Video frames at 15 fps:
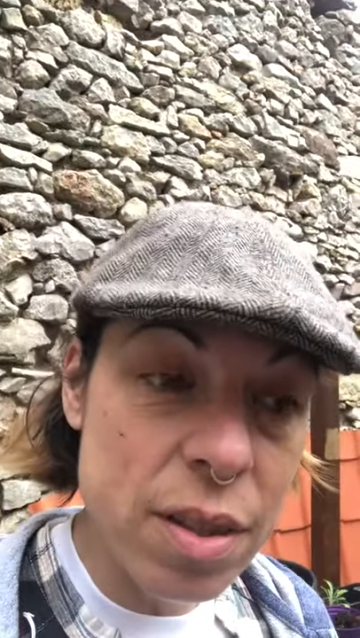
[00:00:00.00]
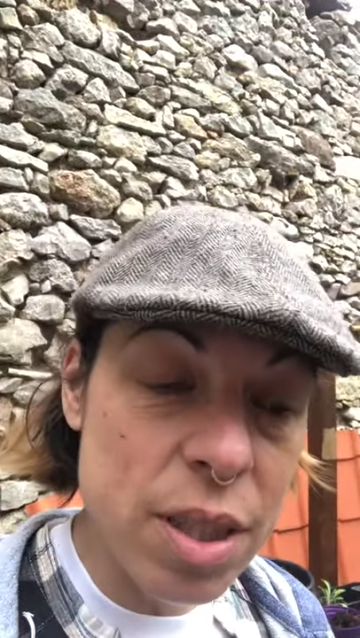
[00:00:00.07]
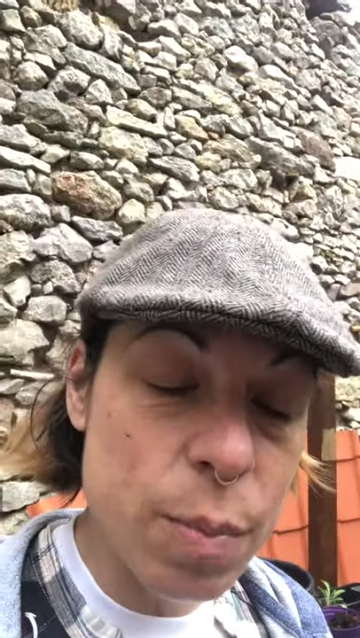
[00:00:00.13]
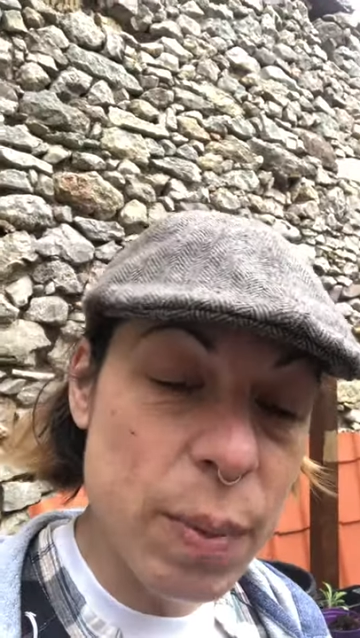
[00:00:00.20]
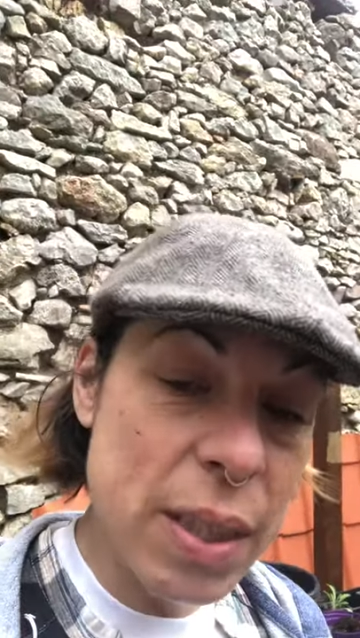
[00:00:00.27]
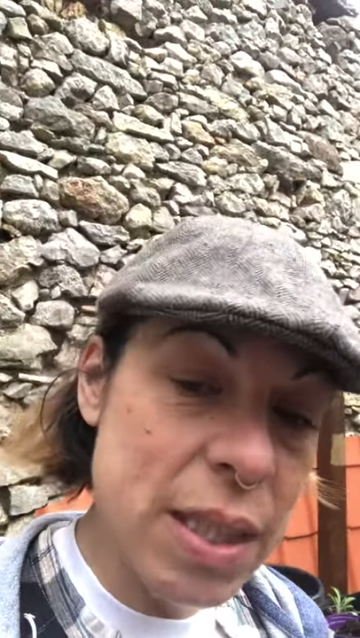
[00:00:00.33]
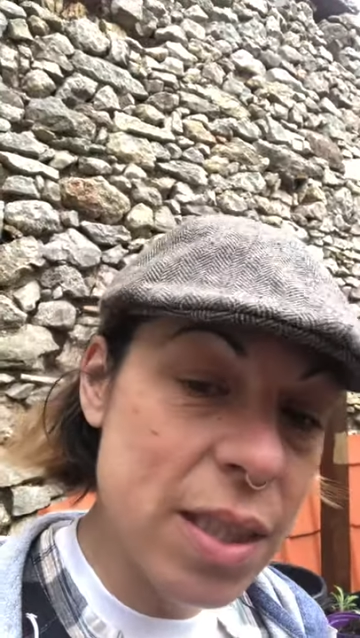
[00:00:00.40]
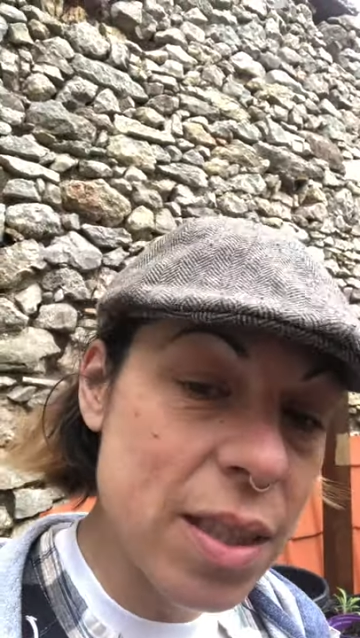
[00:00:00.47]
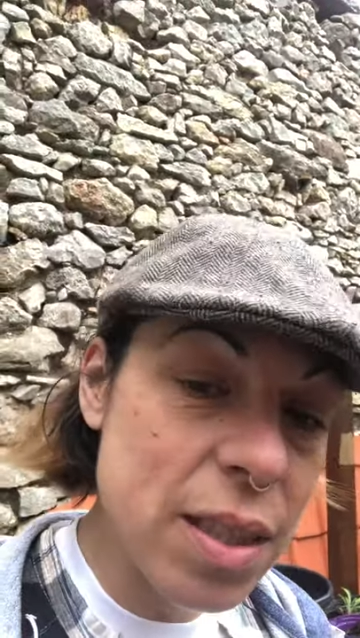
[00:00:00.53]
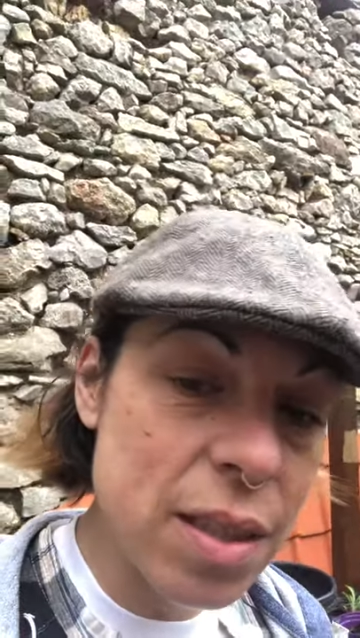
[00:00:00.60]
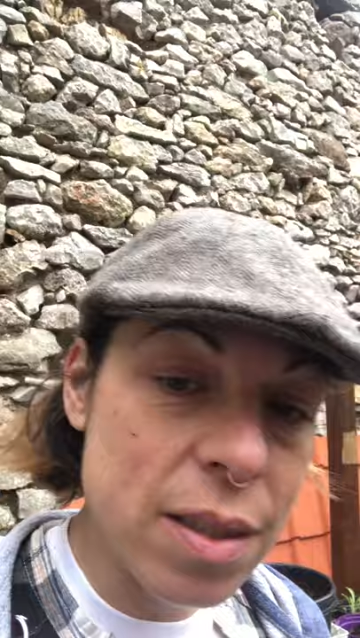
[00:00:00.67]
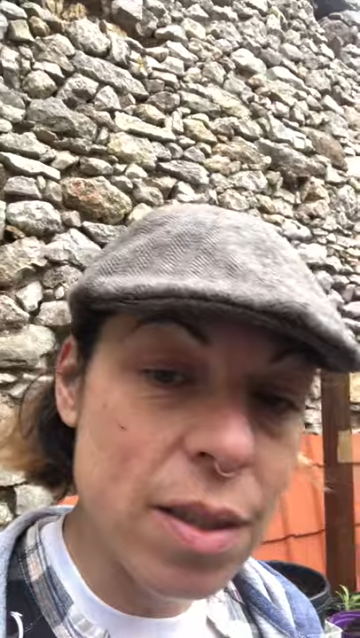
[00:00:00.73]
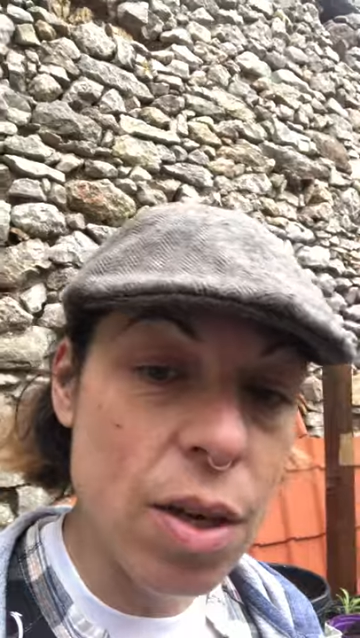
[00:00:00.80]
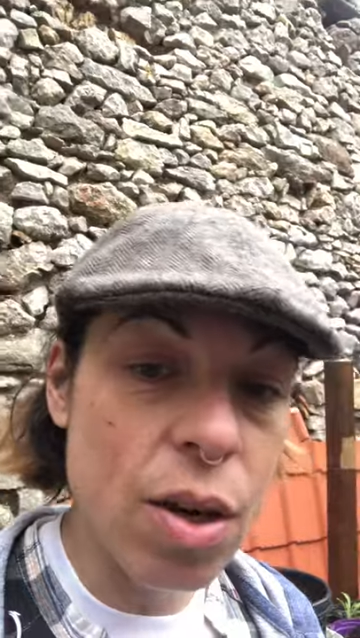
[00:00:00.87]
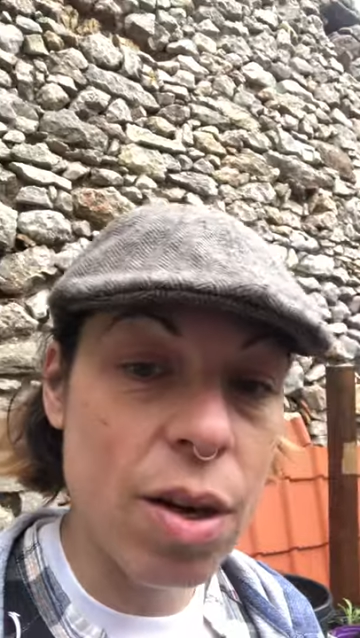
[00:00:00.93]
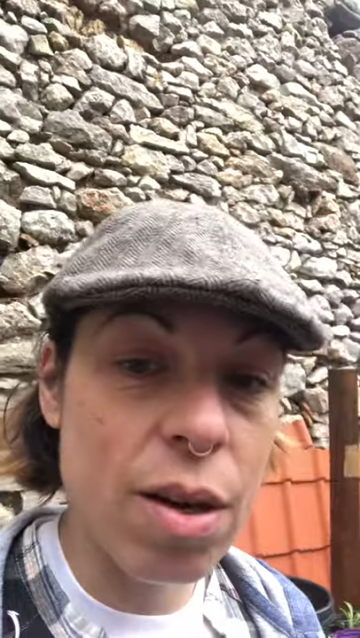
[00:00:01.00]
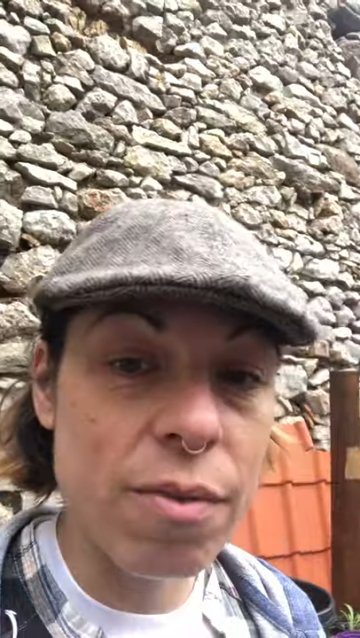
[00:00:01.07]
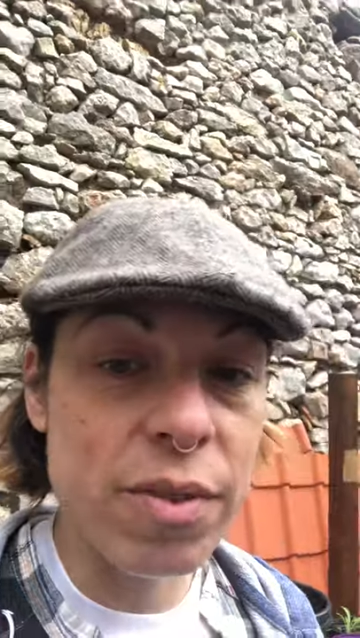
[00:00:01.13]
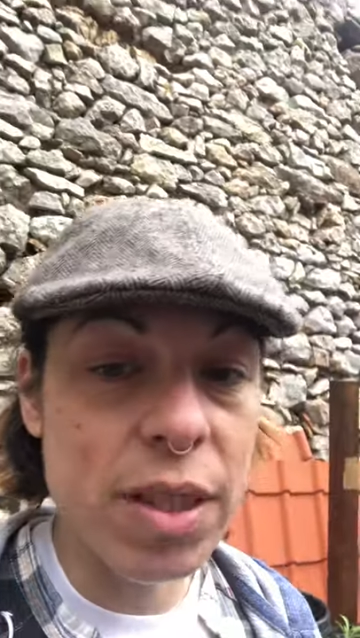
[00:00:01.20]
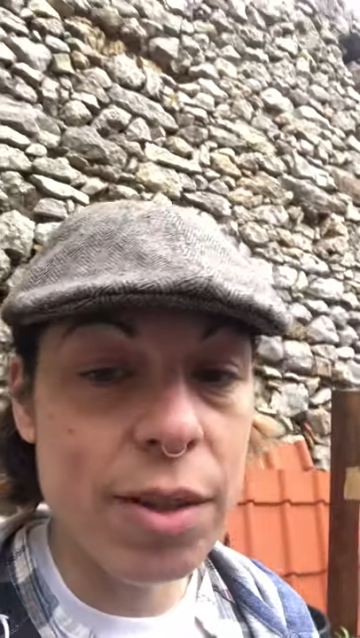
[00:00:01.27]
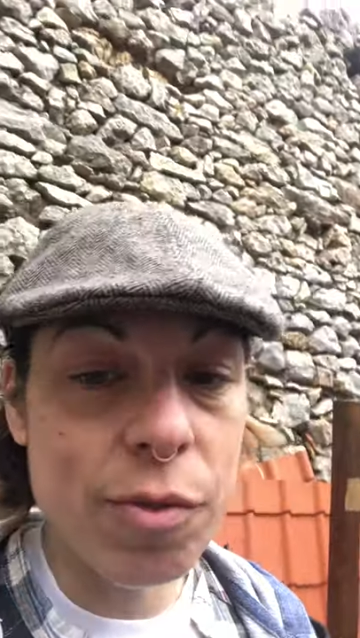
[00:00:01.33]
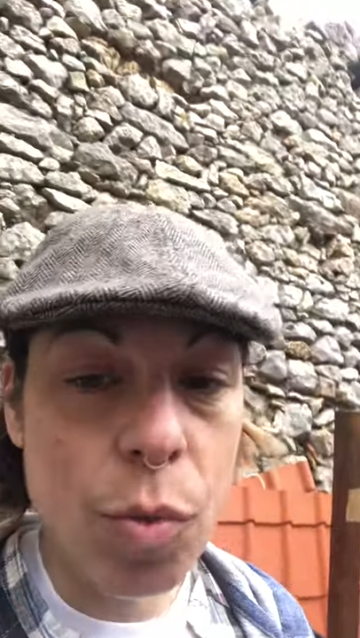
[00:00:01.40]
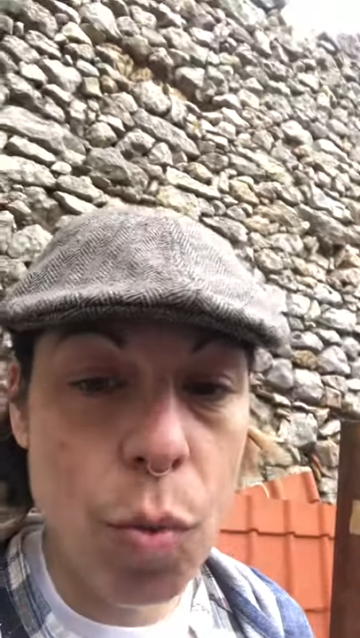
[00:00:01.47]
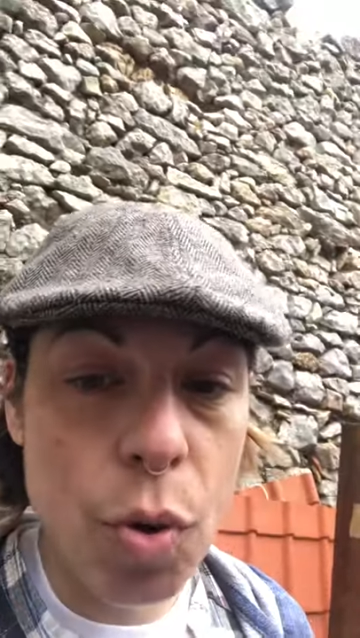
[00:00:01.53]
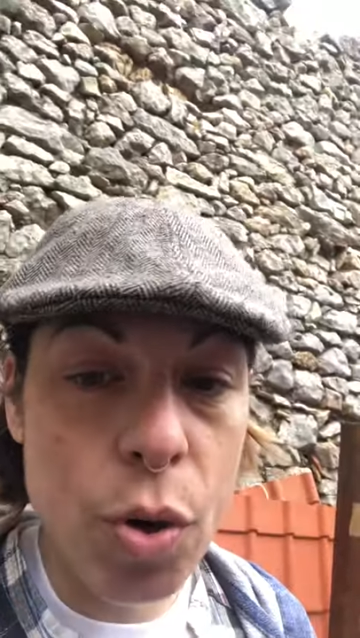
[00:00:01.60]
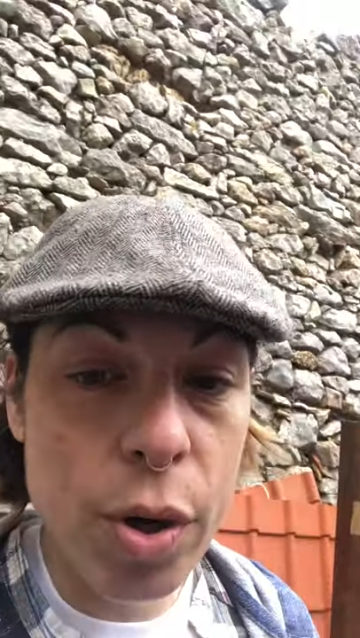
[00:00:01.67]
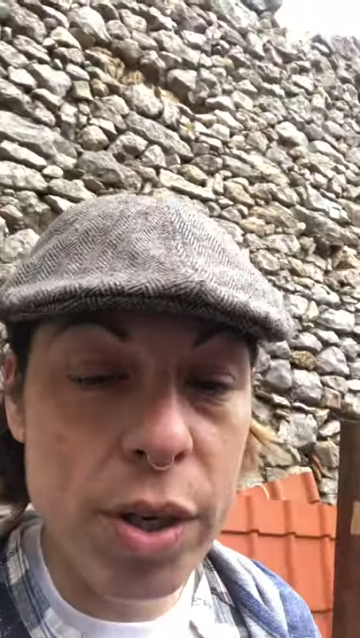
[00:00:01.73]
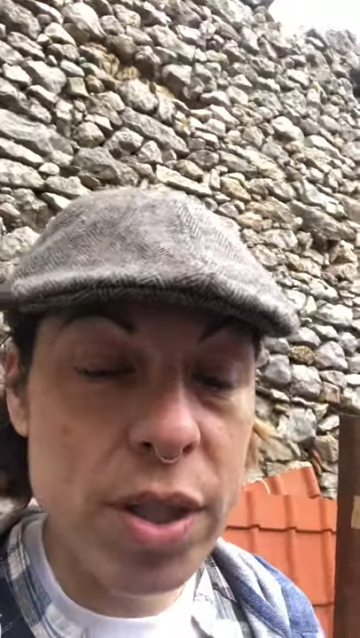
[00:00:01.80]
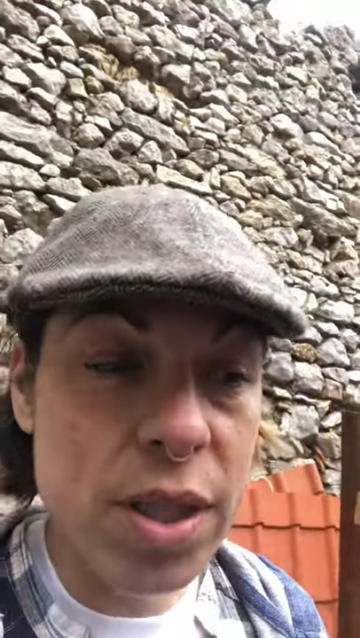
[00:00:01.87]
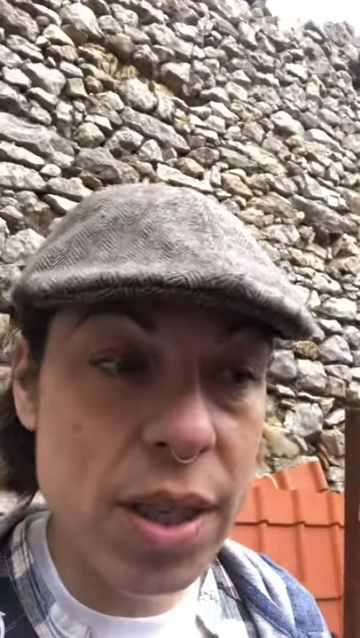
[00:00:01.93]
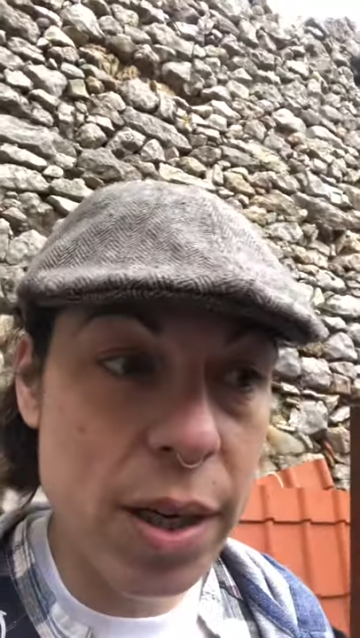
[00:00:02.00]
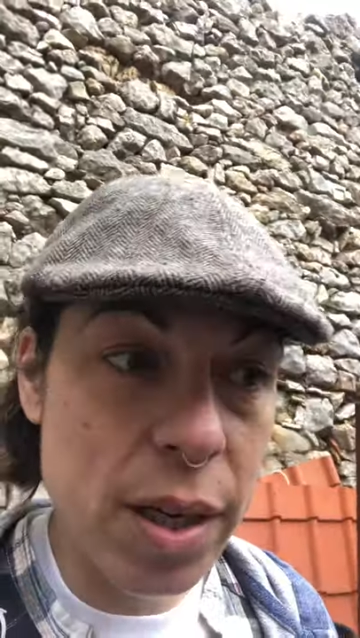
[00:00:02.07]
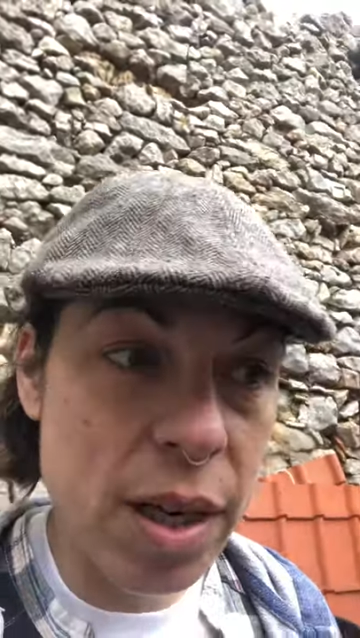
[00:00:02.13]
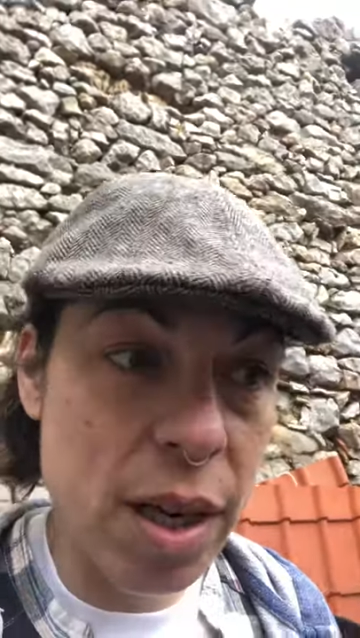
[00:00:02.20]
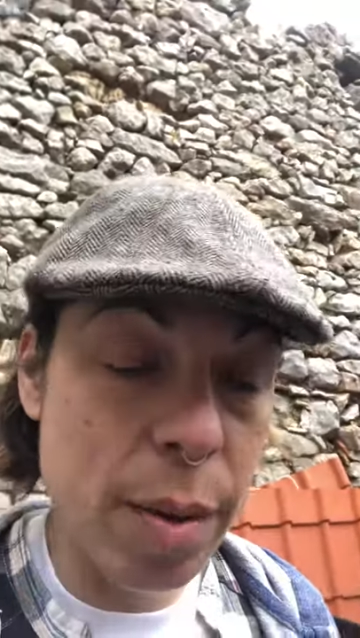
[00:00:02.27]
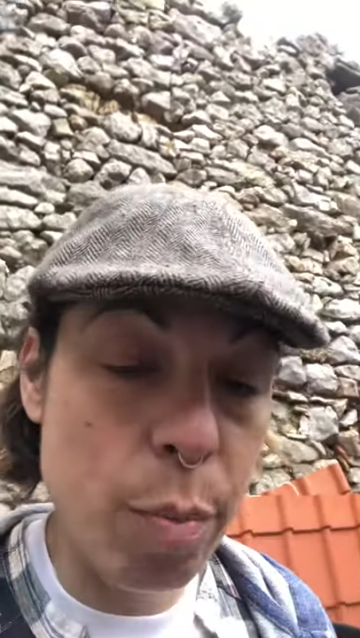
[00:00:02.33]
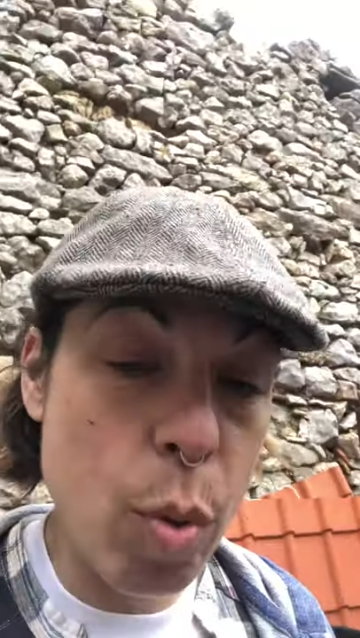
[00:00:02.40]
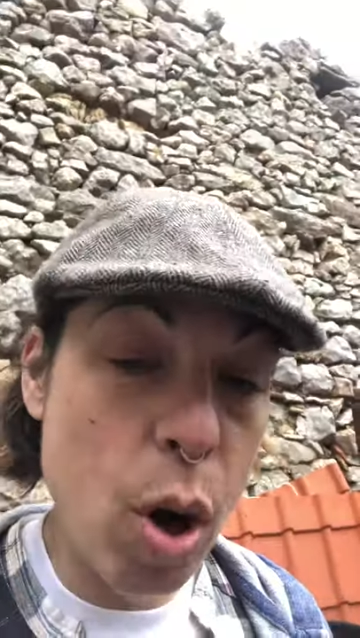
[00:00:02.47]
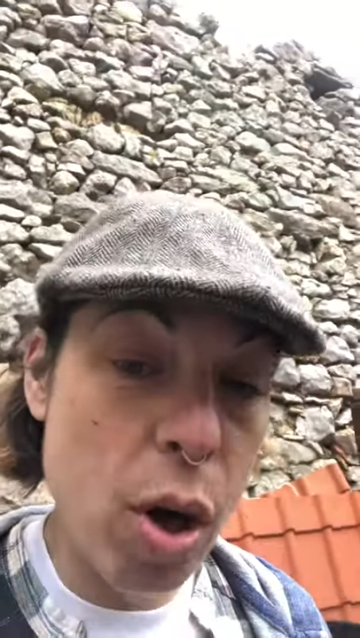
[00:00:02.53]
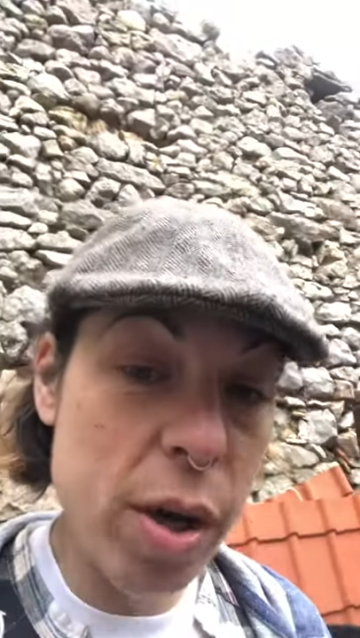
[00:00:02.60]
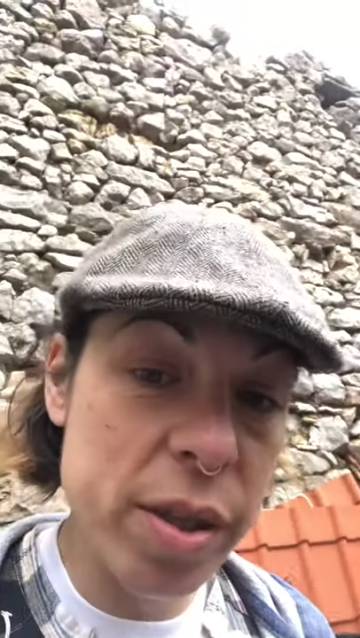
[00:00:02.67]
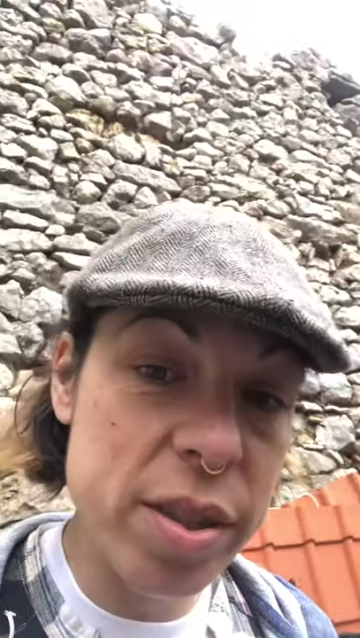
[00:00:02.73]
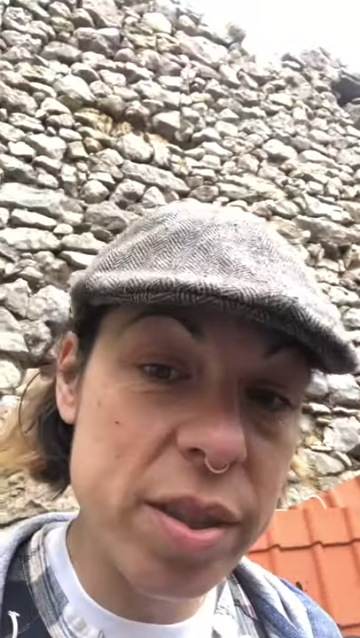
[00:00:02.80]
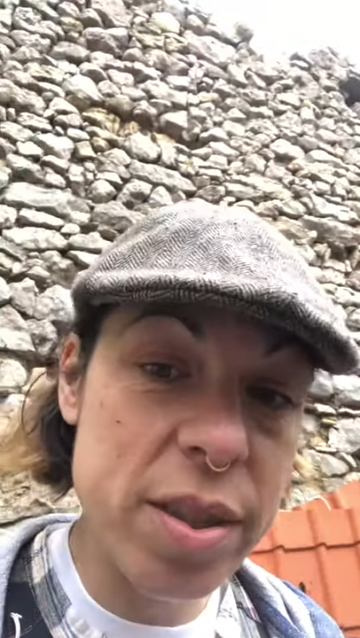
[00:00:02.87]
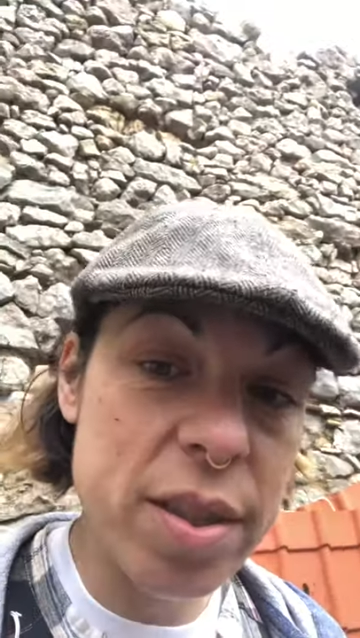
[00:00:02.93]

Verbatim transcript: species of liverwort, uh, moss,